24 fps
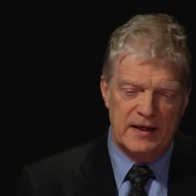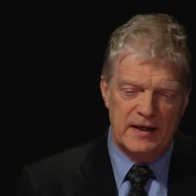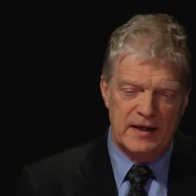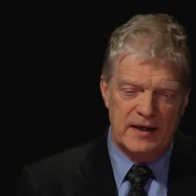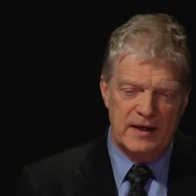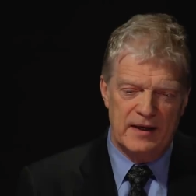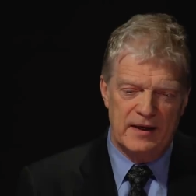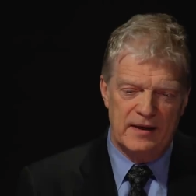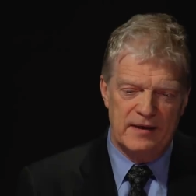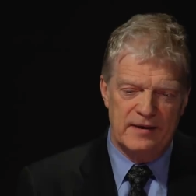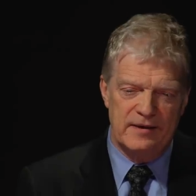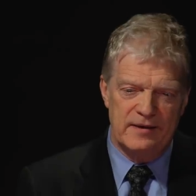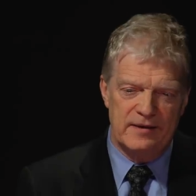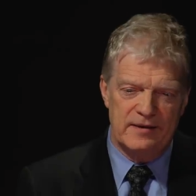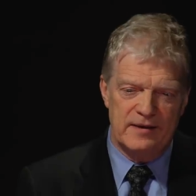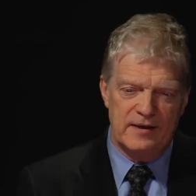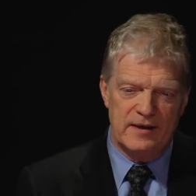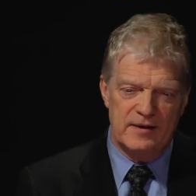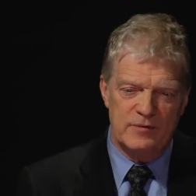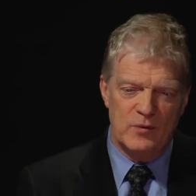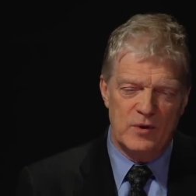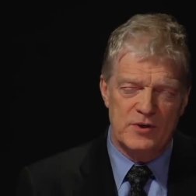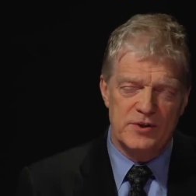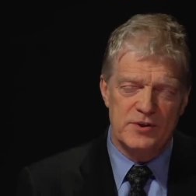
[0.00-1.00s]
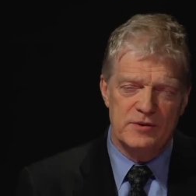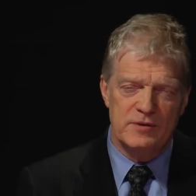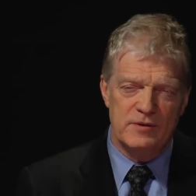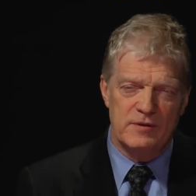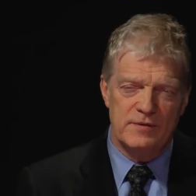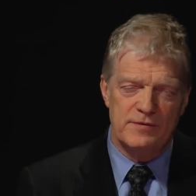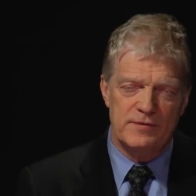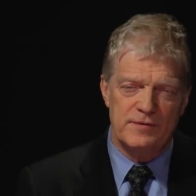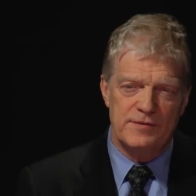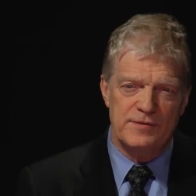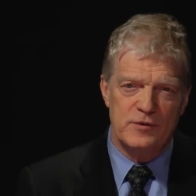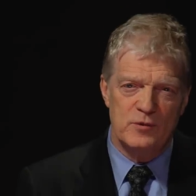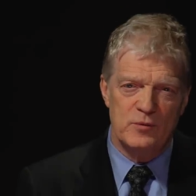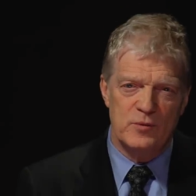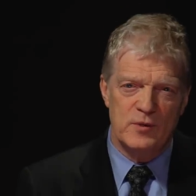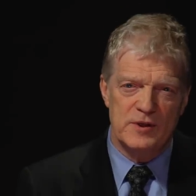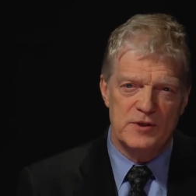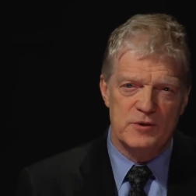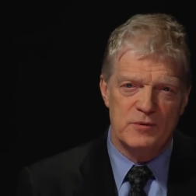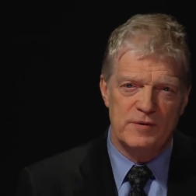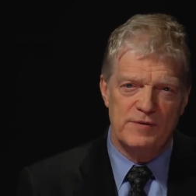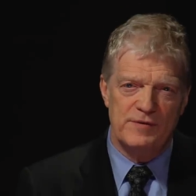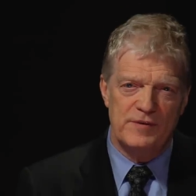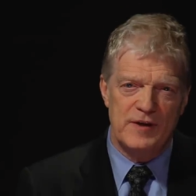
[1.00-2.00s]
And I wanted to offer a few
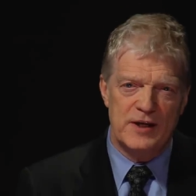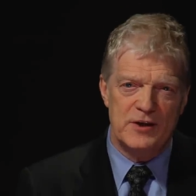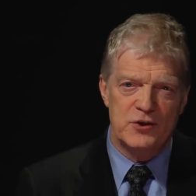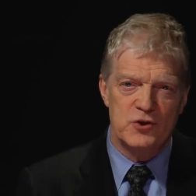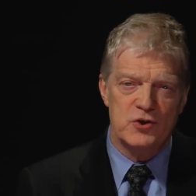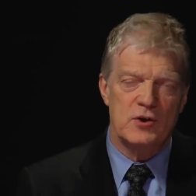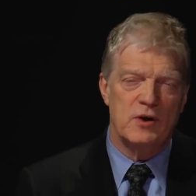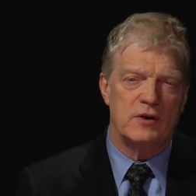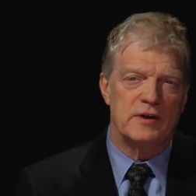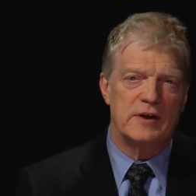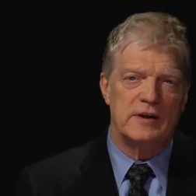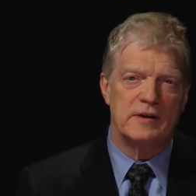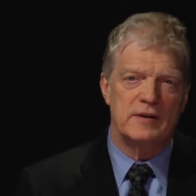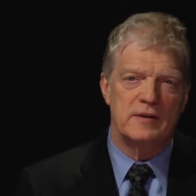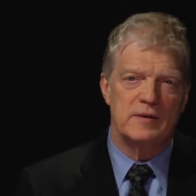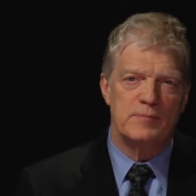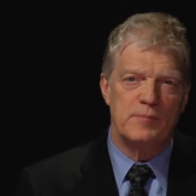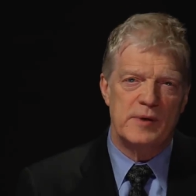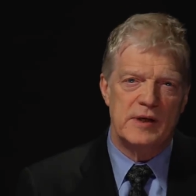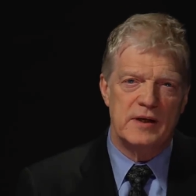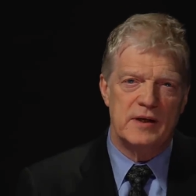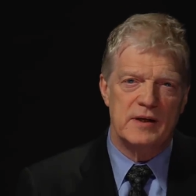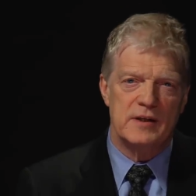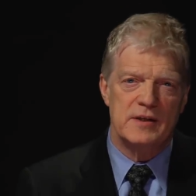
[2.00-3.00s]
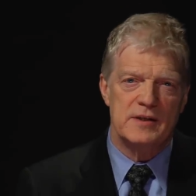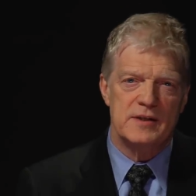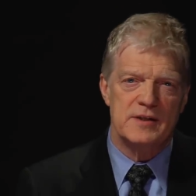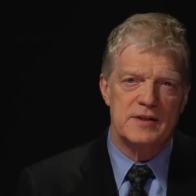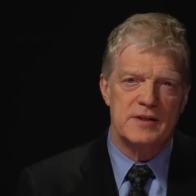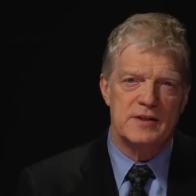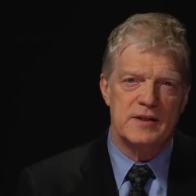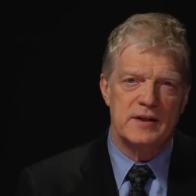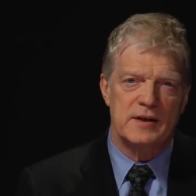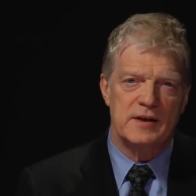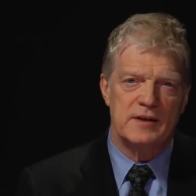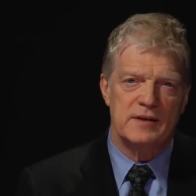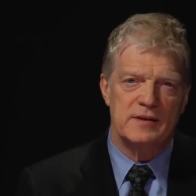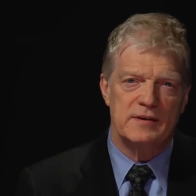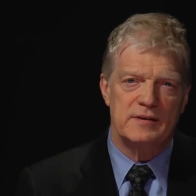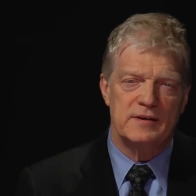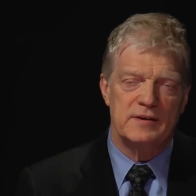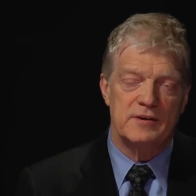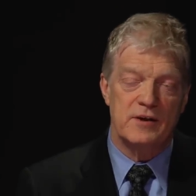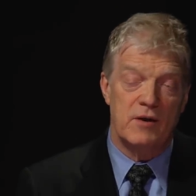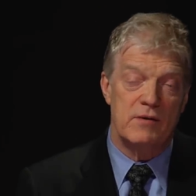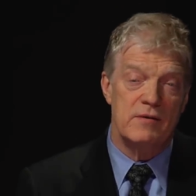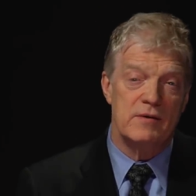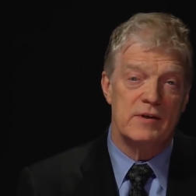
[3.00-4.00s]
words of reflection on it, because
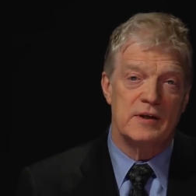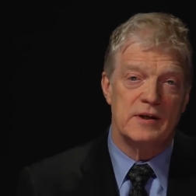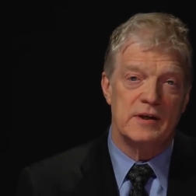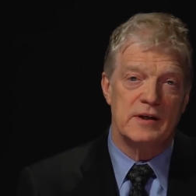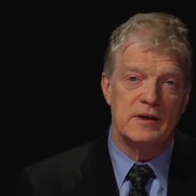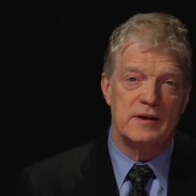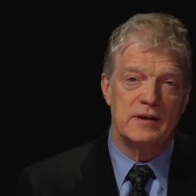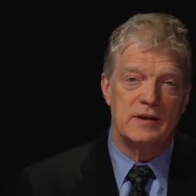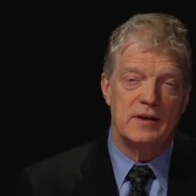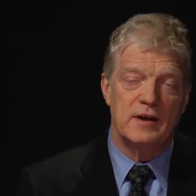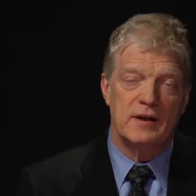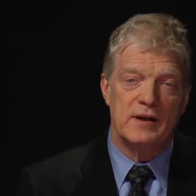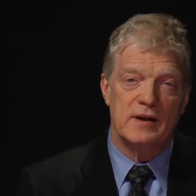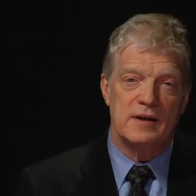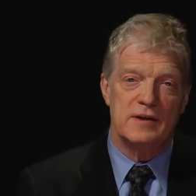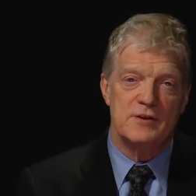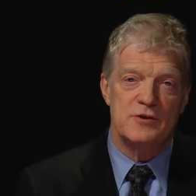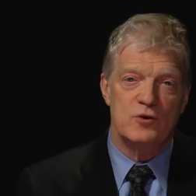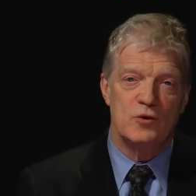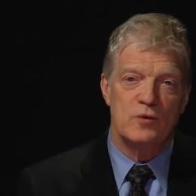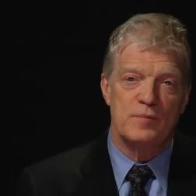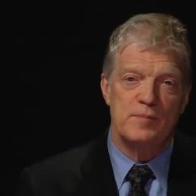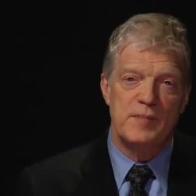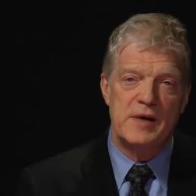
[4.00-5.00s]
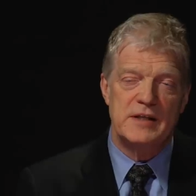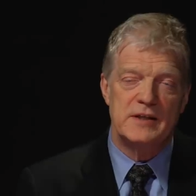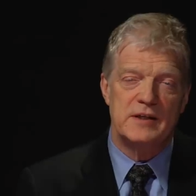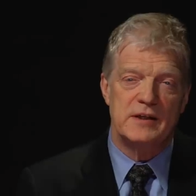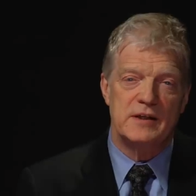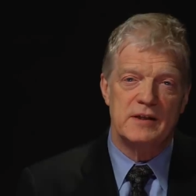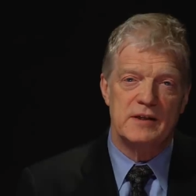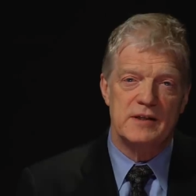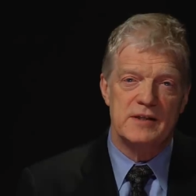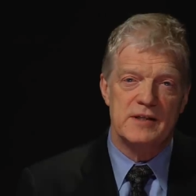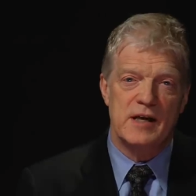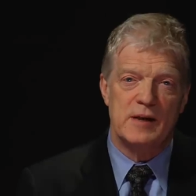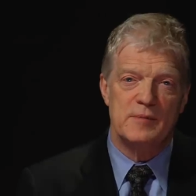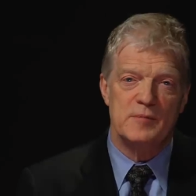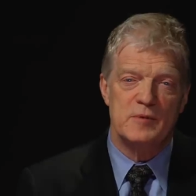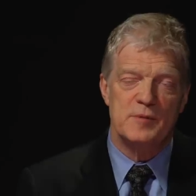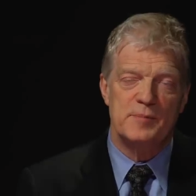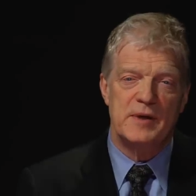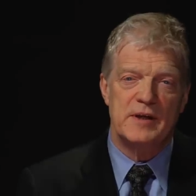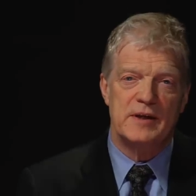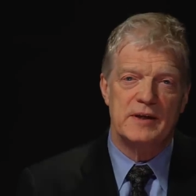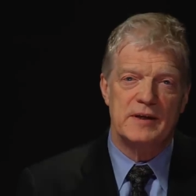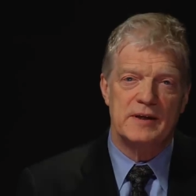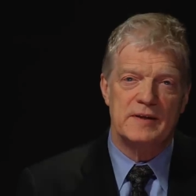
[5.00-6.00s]
currently, as you're meeting and as I'm
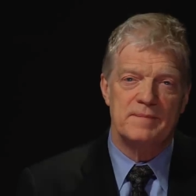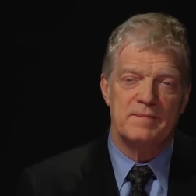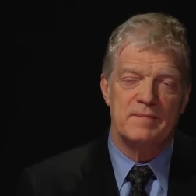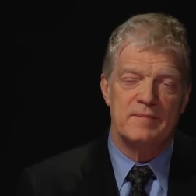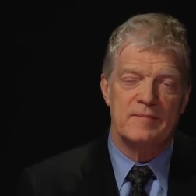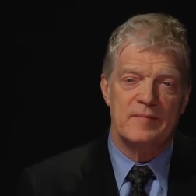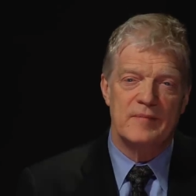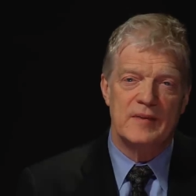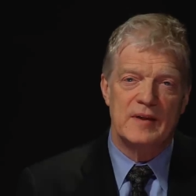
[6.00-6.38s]
speaking,